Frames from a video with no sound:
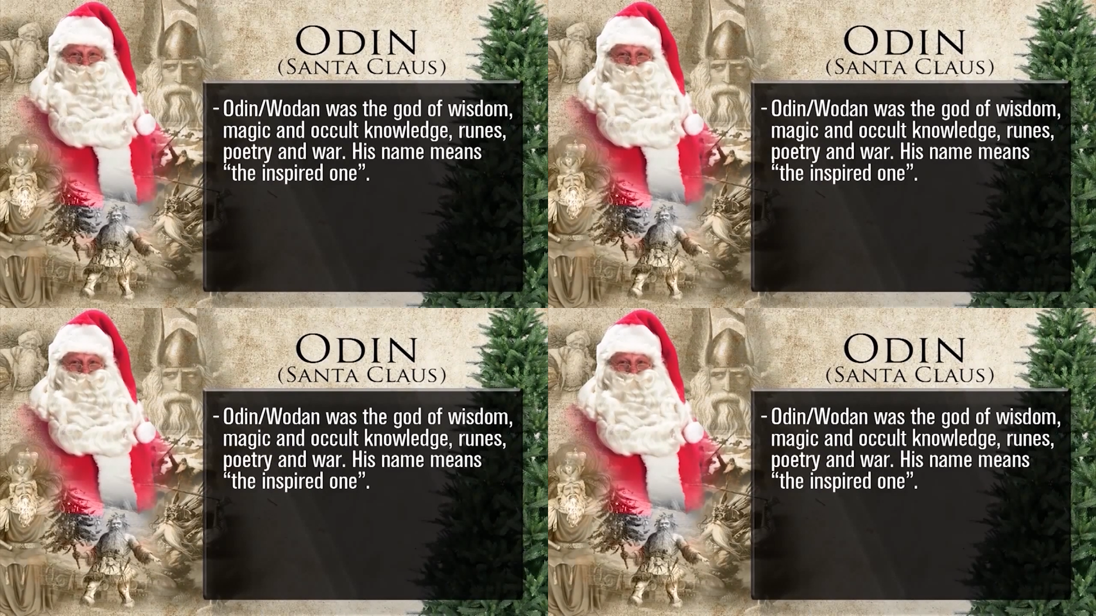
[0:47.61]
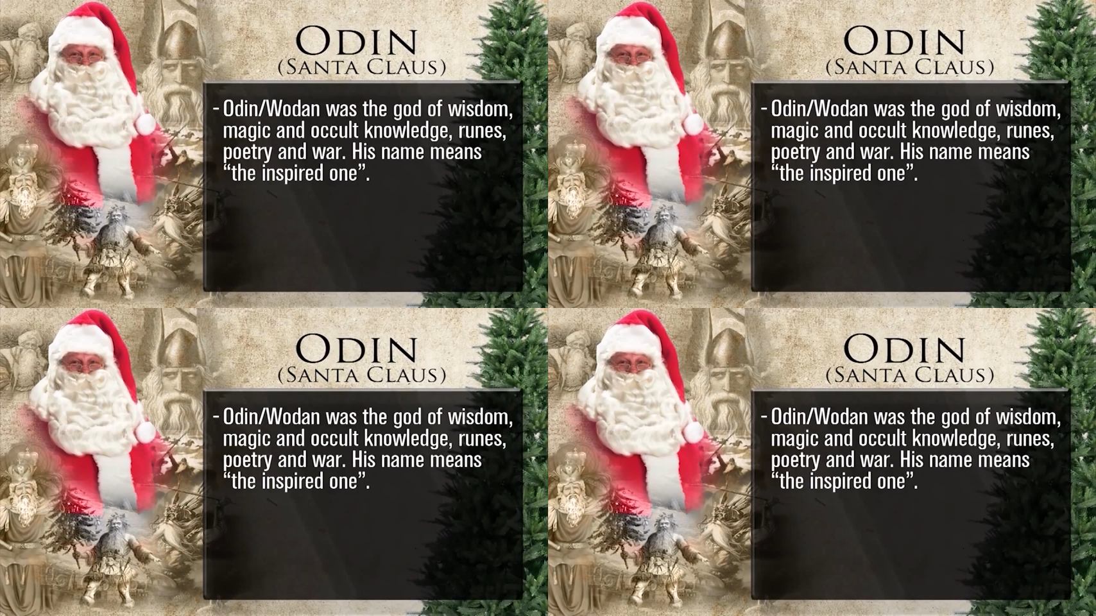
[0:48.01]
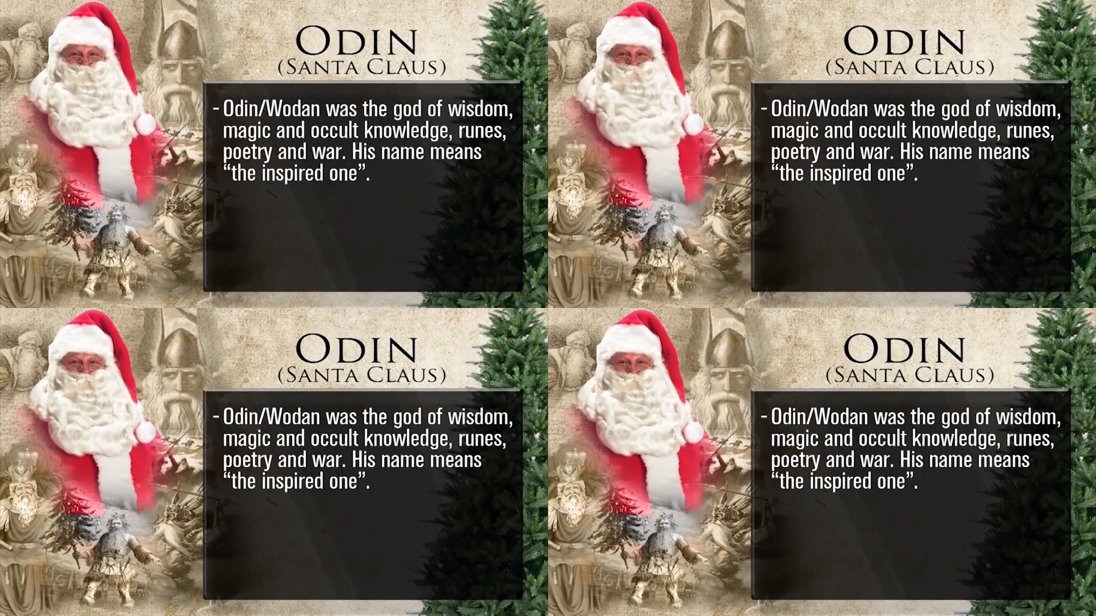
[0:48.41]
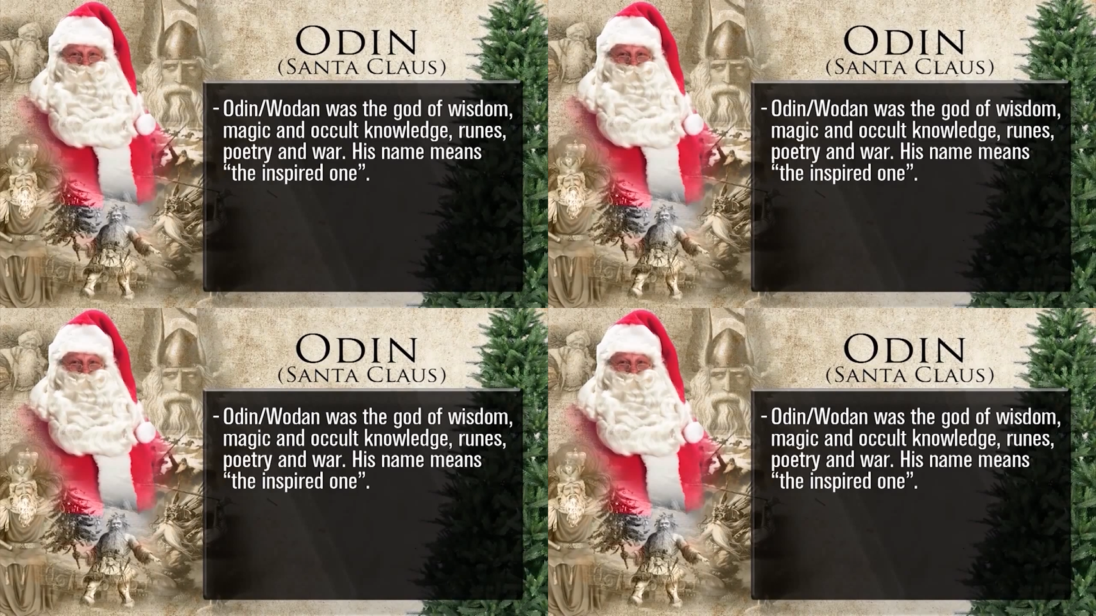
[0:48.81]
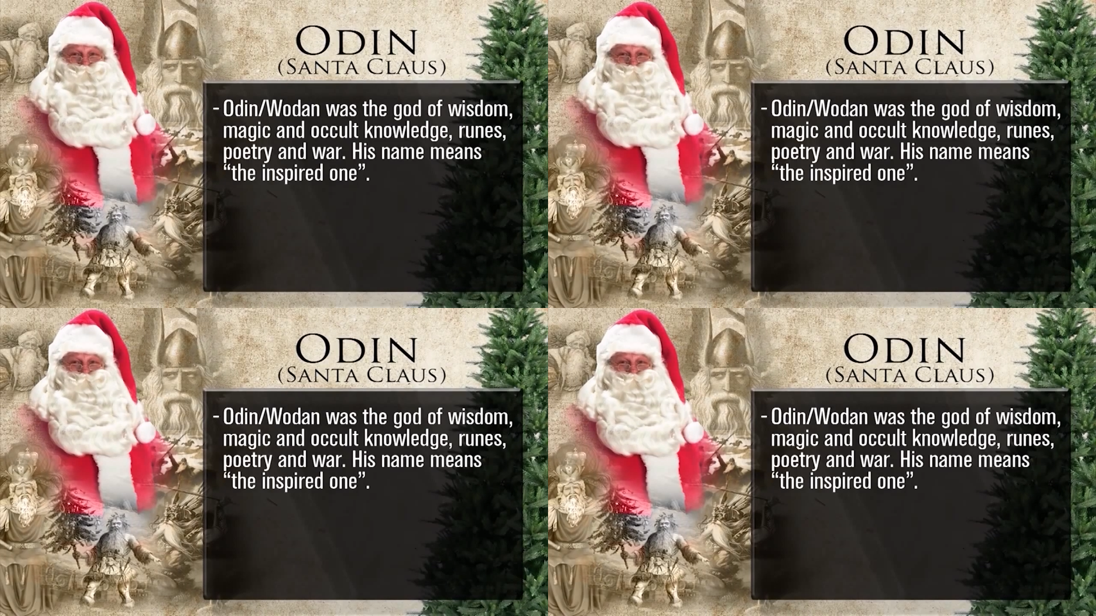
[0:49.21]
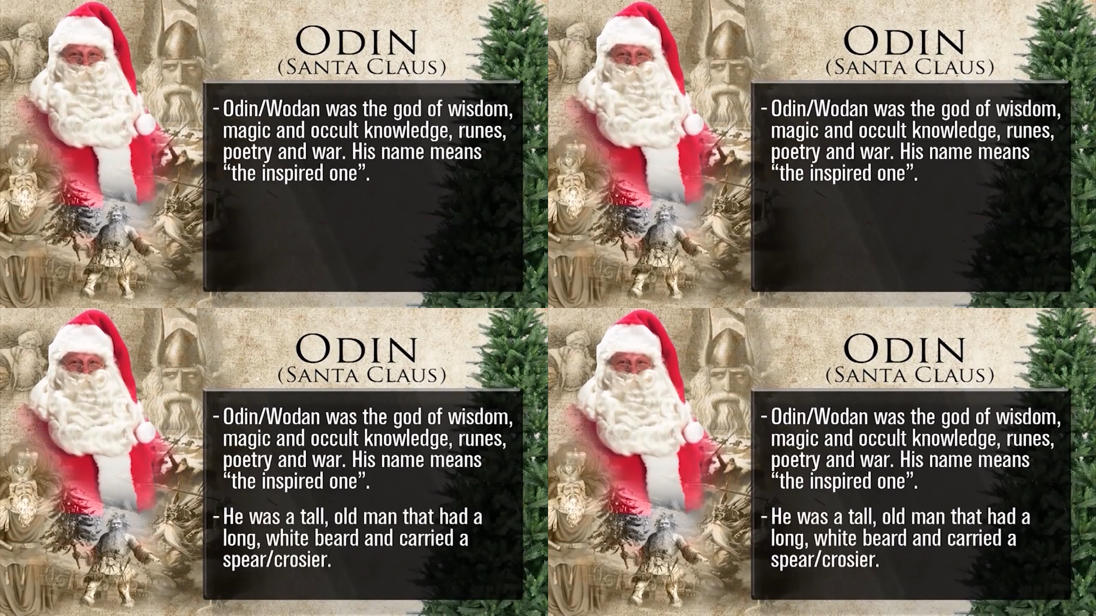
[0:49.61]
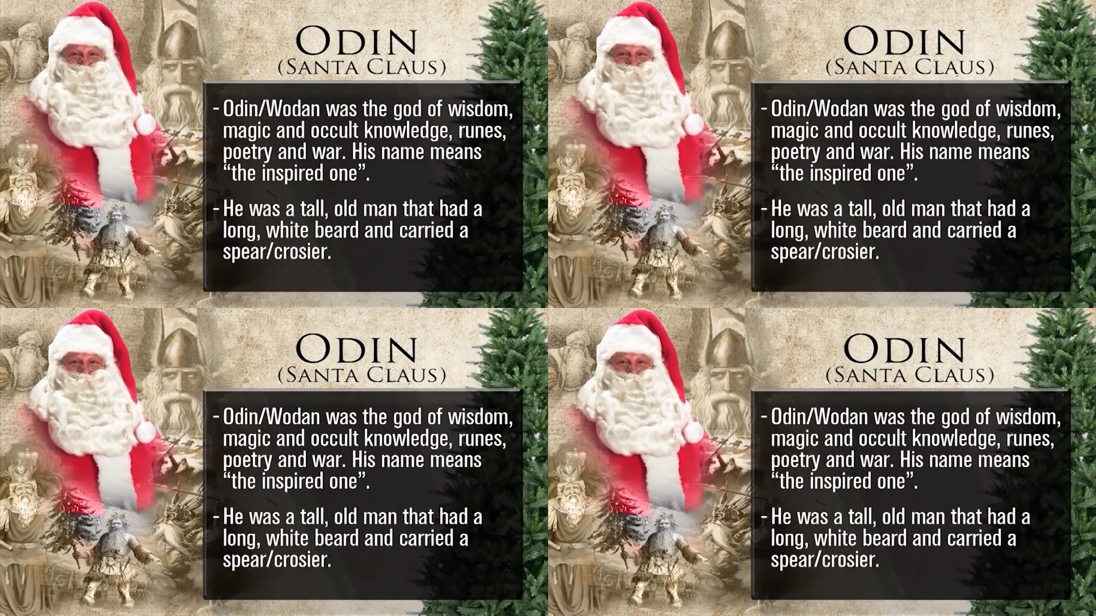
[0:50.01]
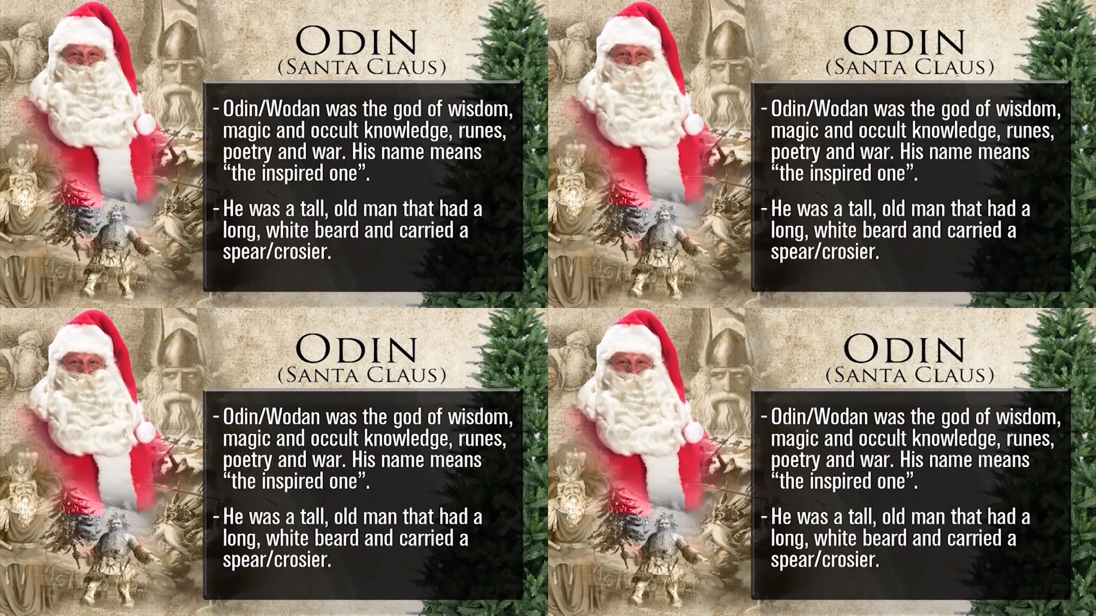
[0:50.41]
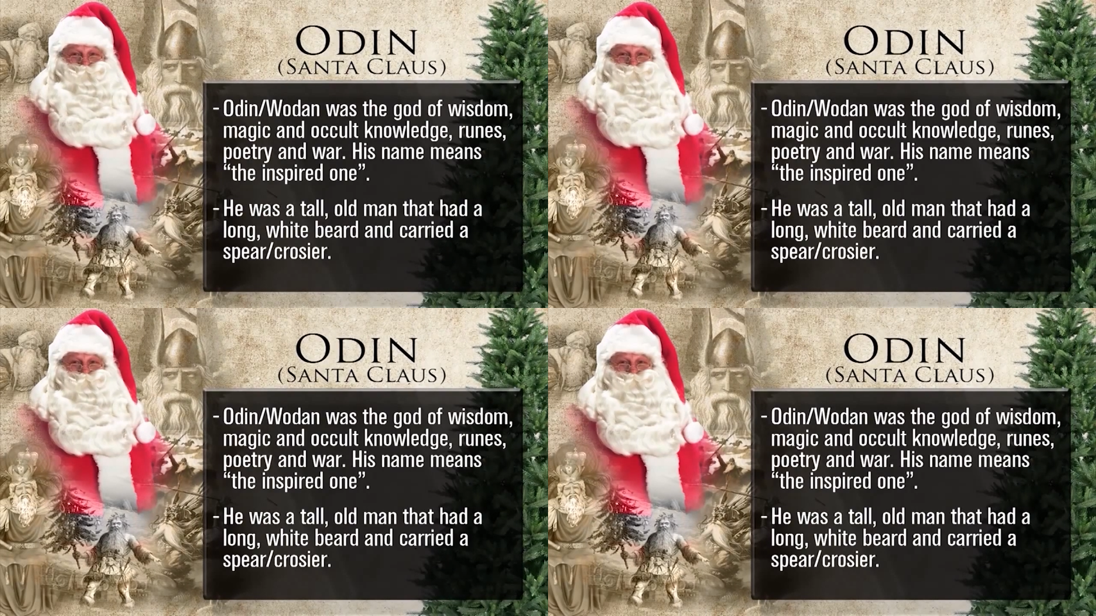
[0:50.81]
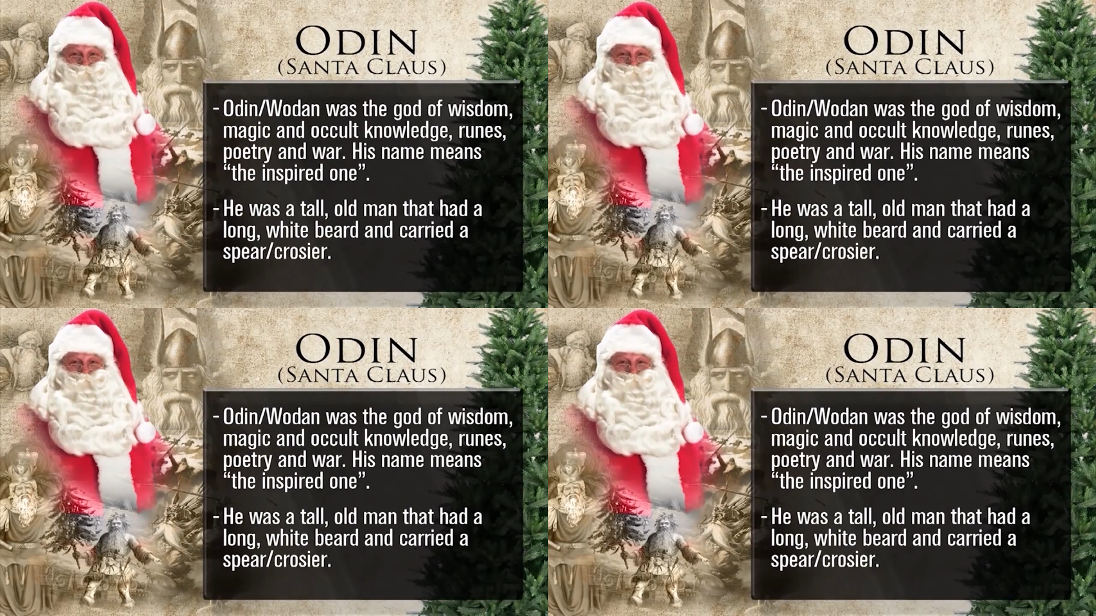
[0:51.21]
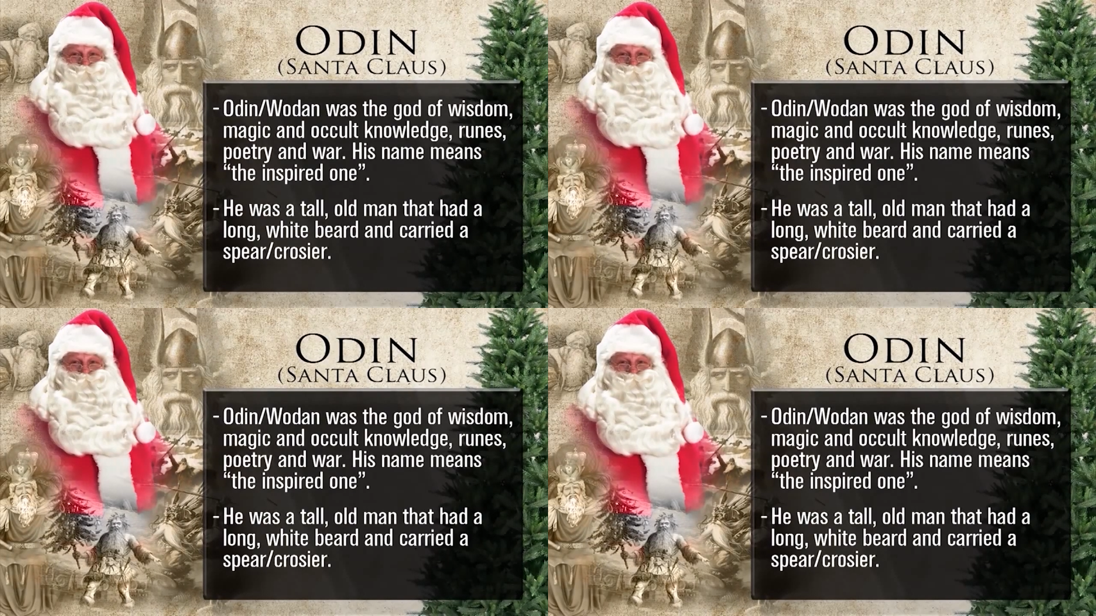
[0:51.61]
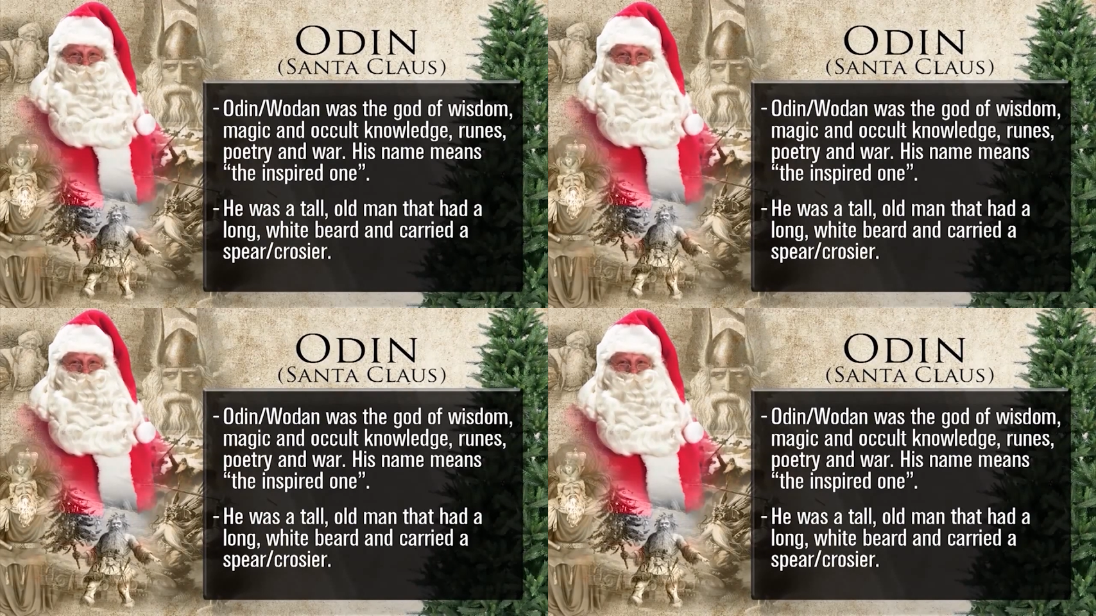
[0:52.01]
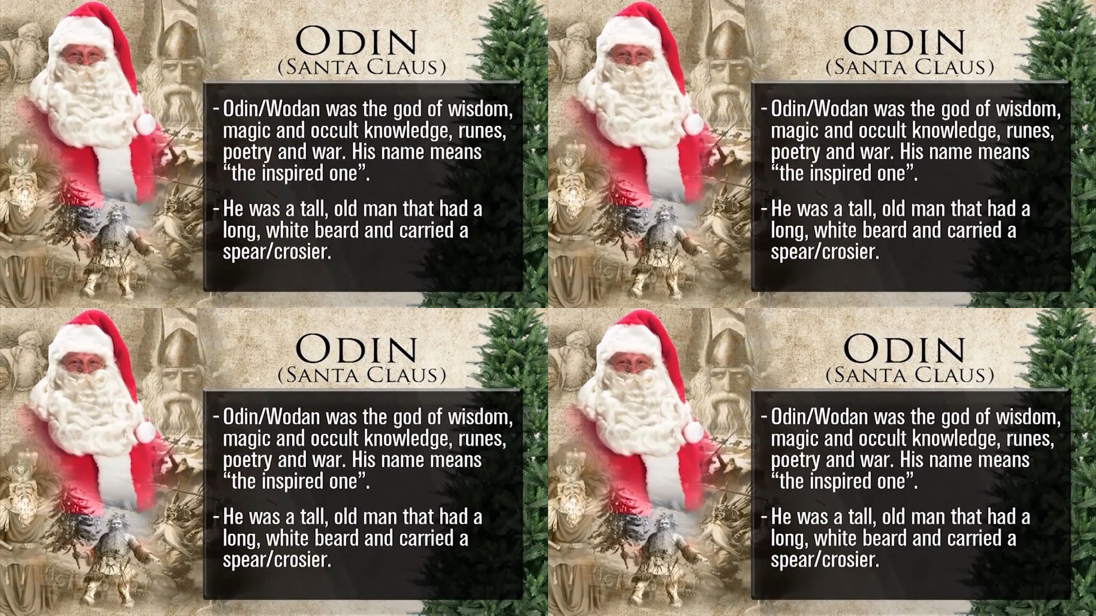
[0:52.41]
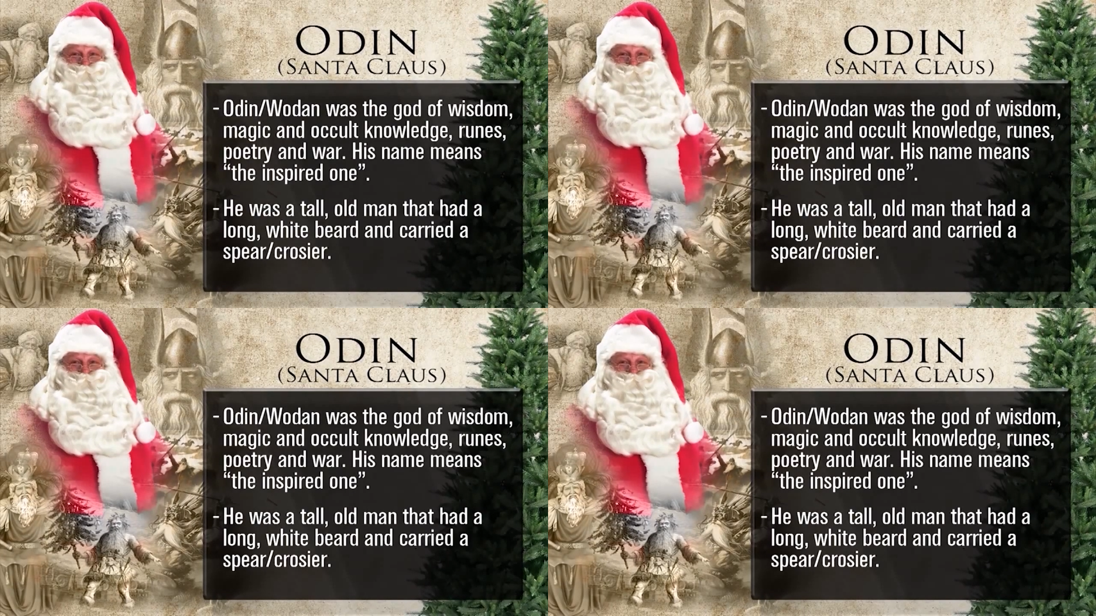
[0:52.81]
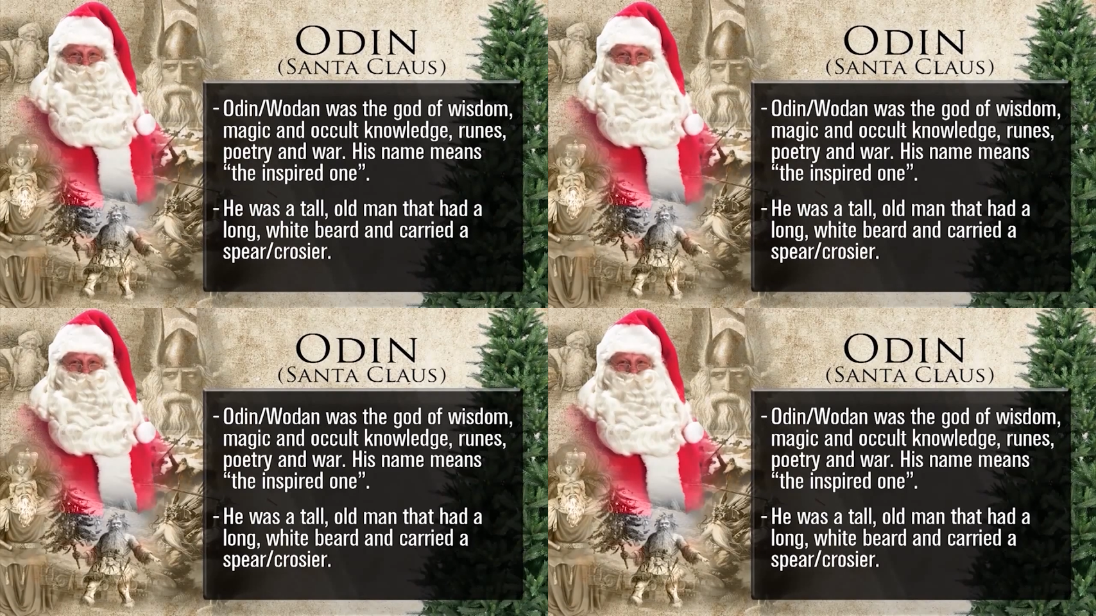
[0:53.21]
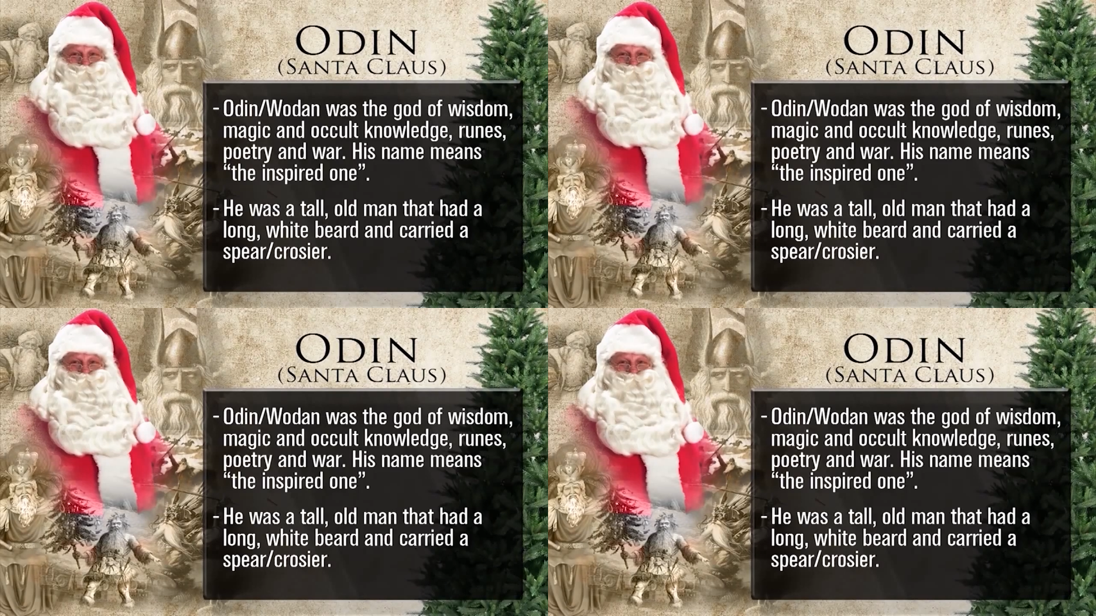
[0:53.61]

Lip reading: Nobody's mouth can be seen.